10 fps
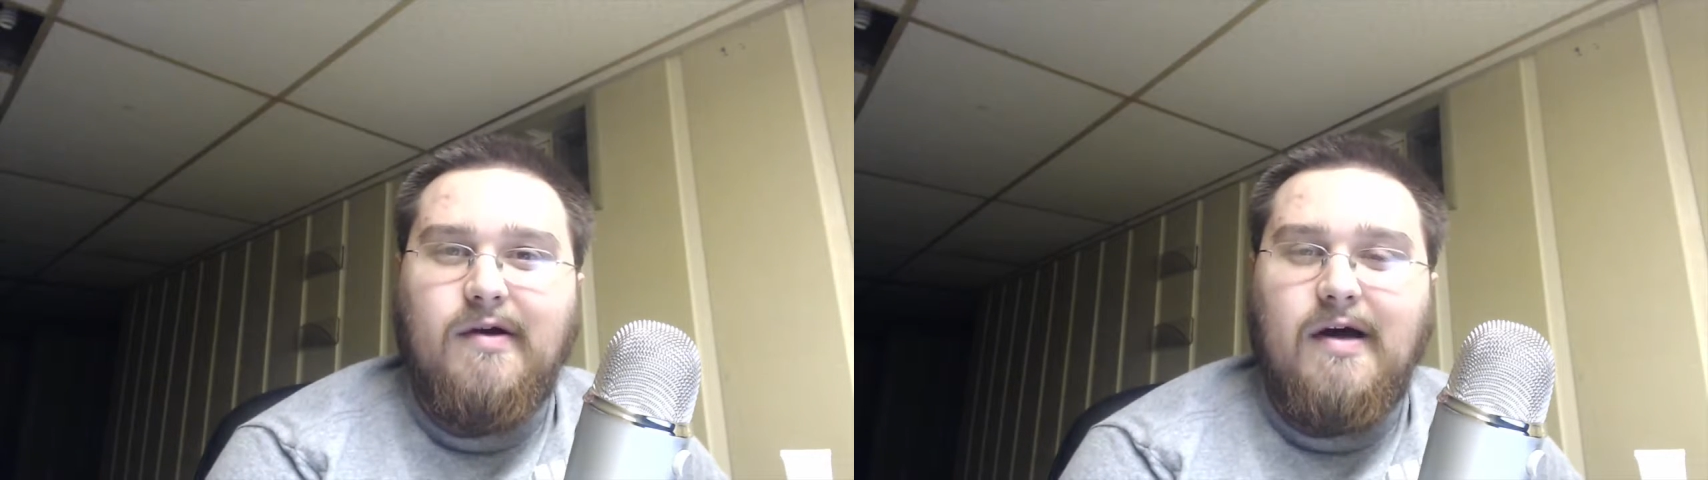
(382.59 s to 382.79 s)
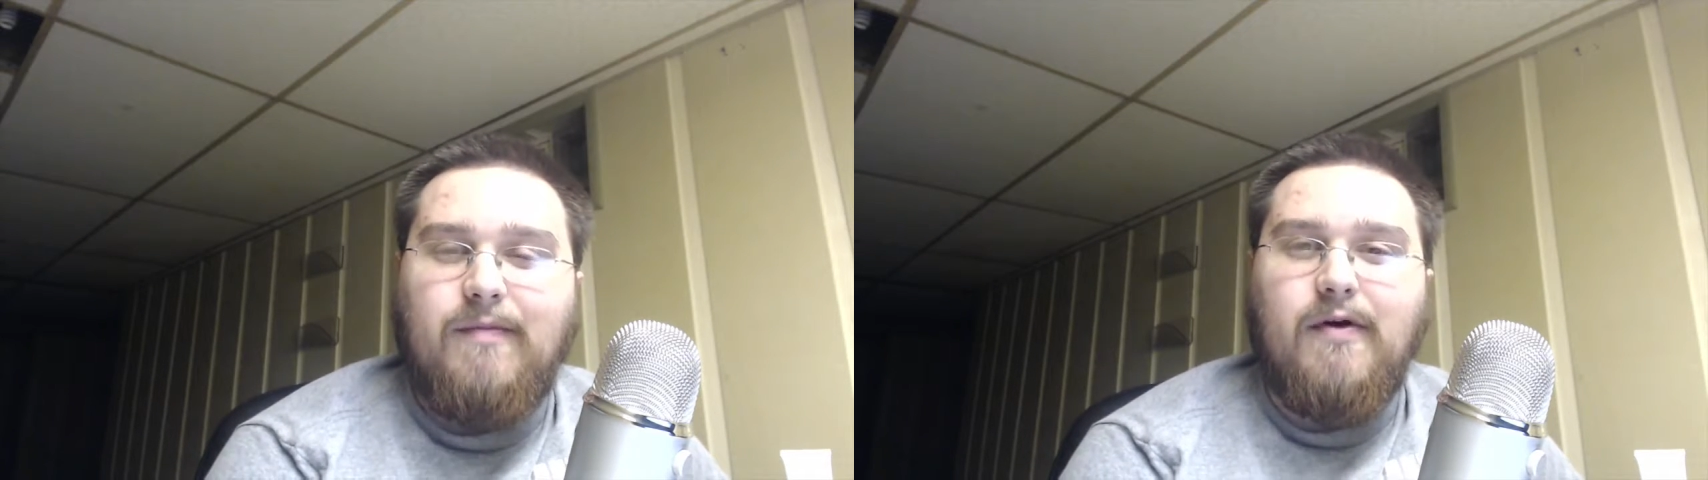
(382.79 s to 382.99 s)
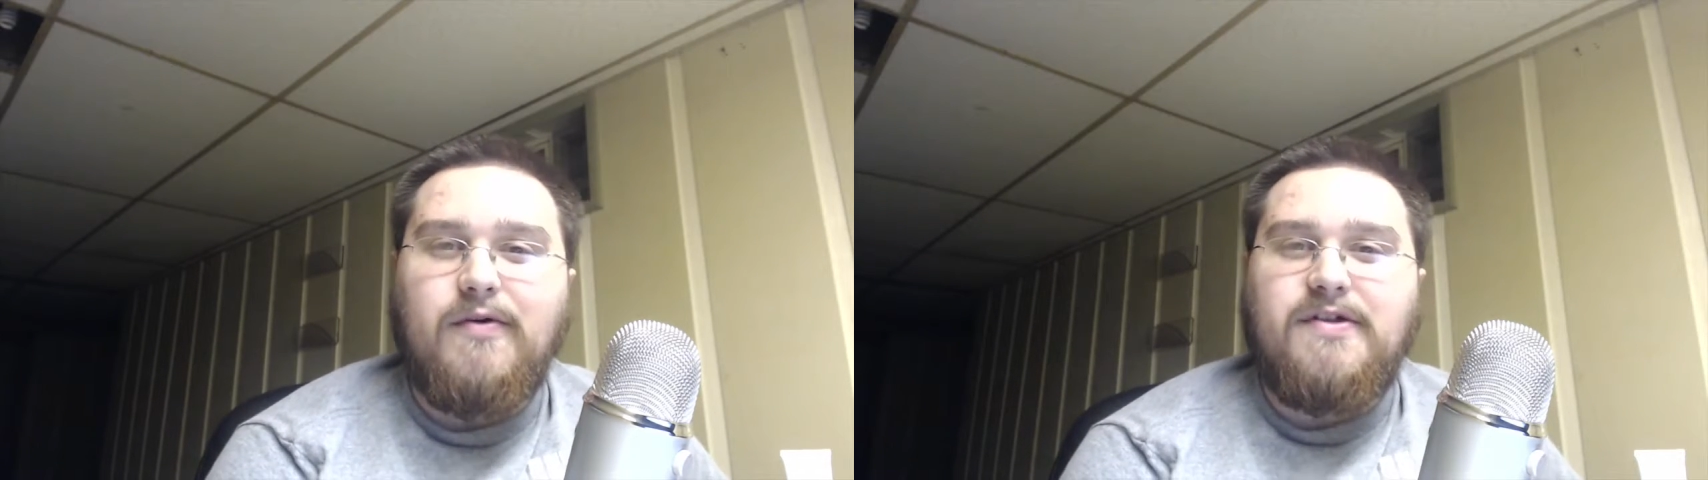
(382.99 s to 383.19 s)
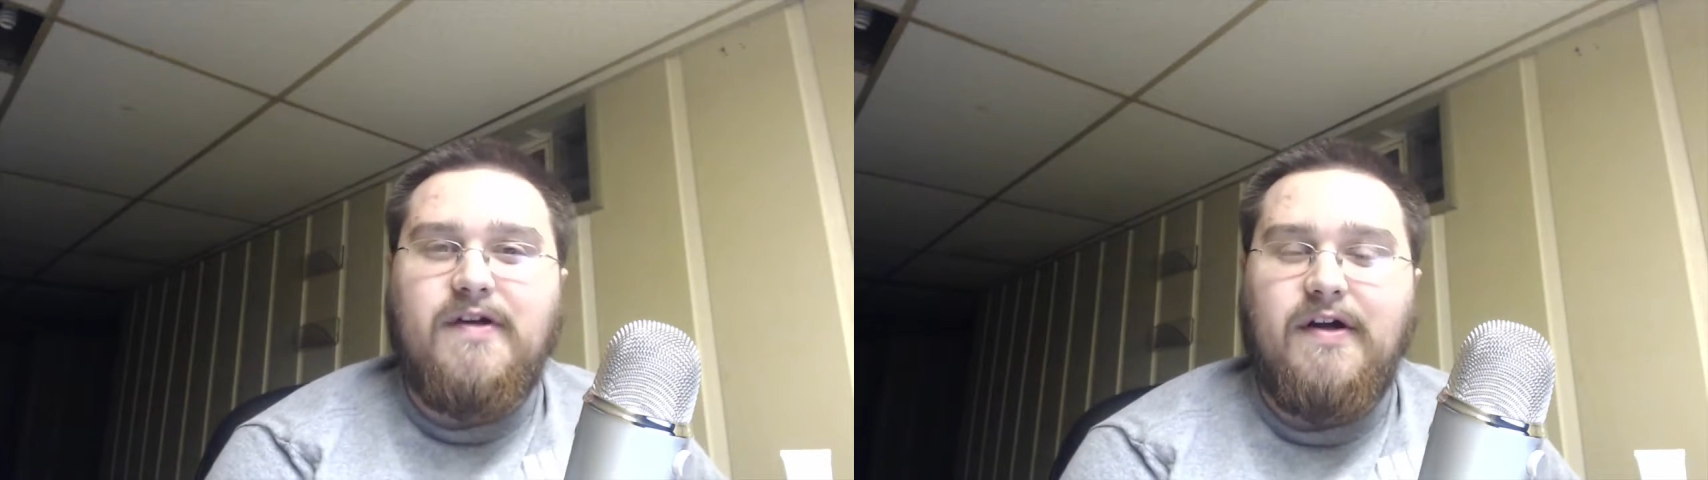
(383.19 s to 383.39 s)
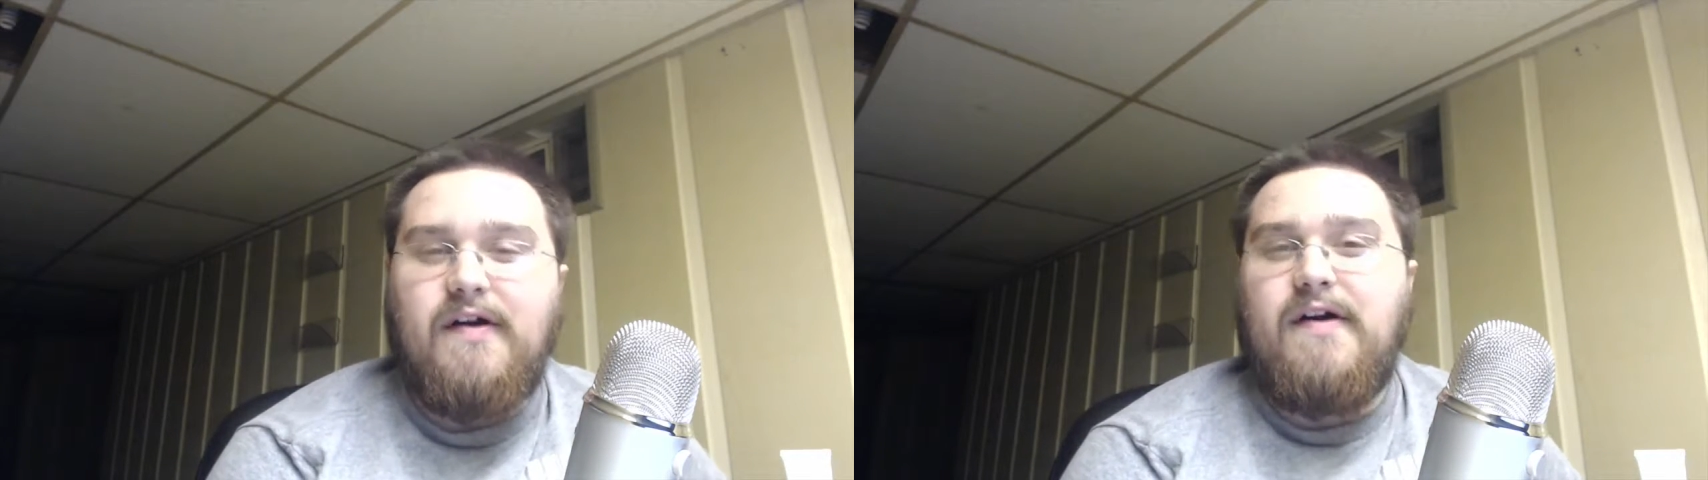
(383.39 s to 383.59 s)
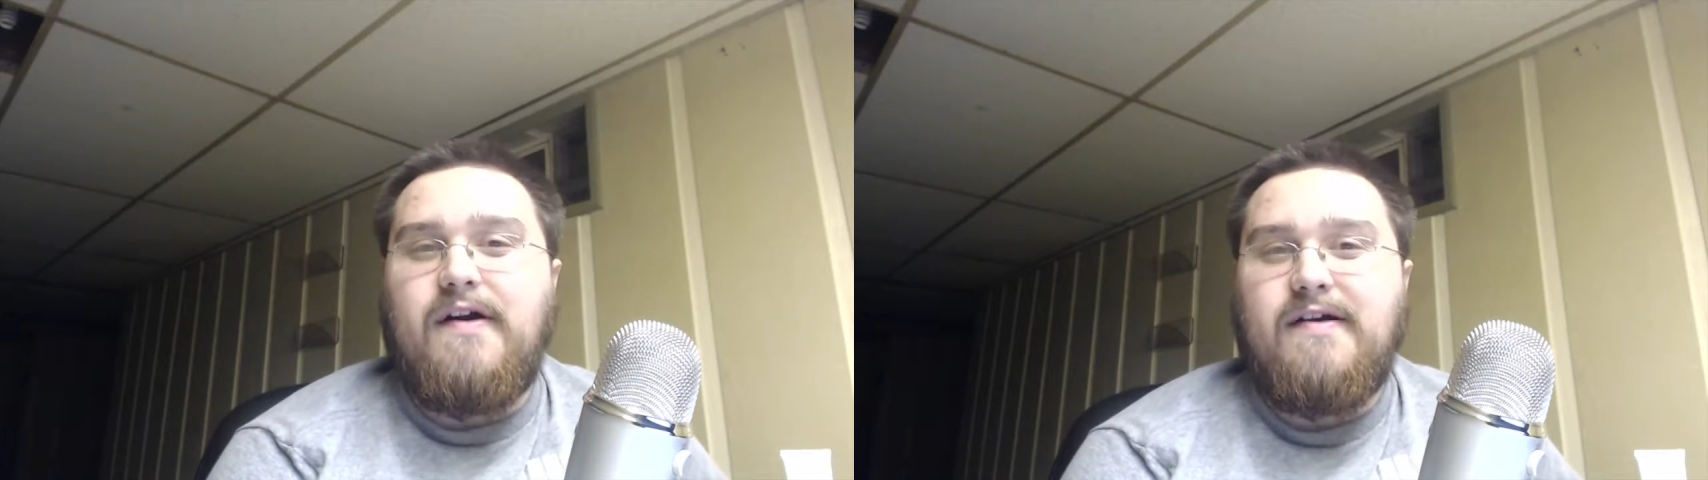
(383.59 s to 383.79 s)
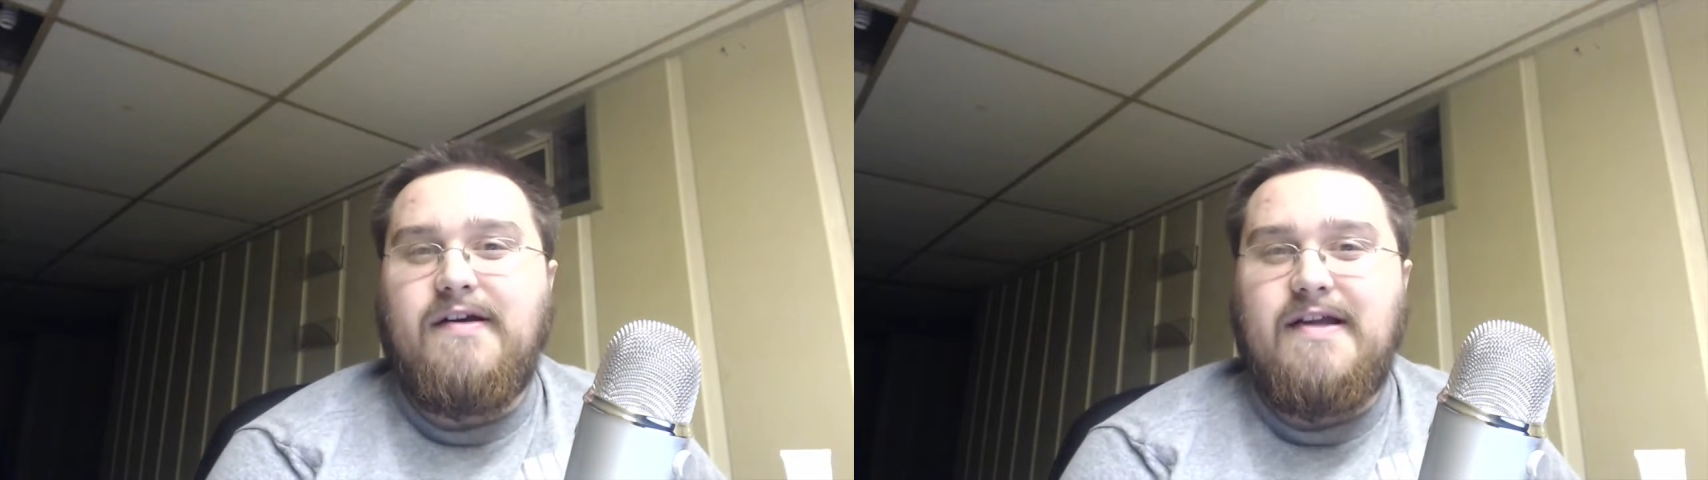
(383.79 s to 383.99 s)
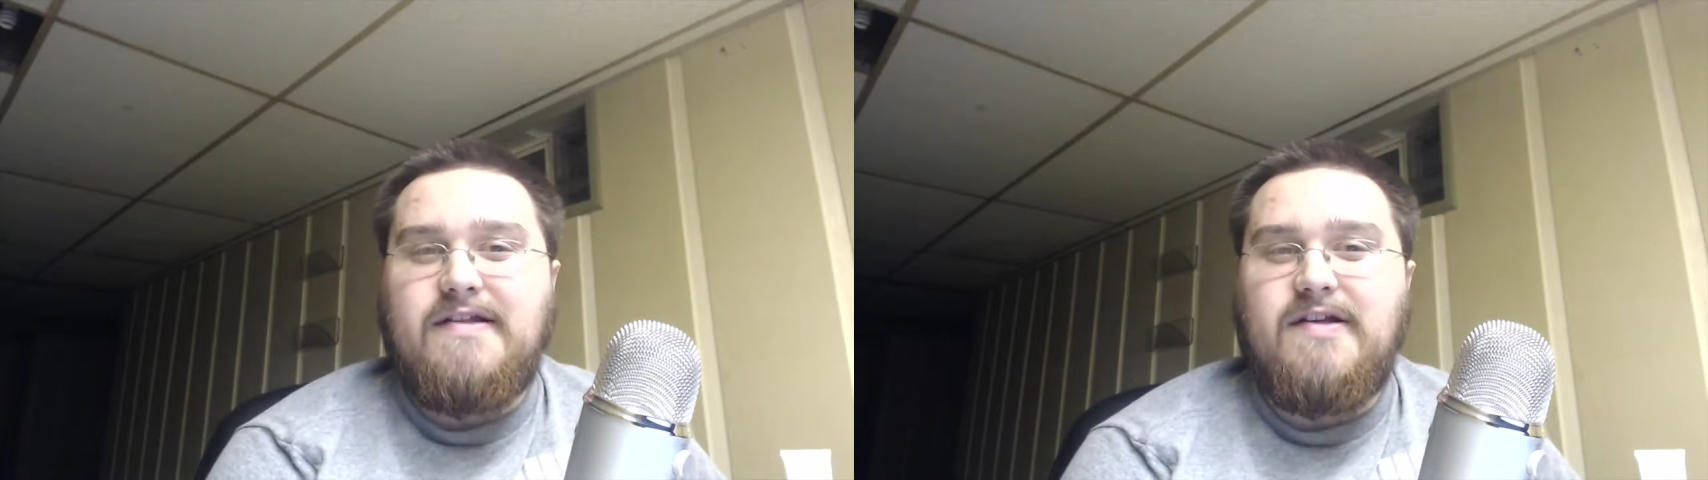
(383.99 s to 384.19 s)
approached her and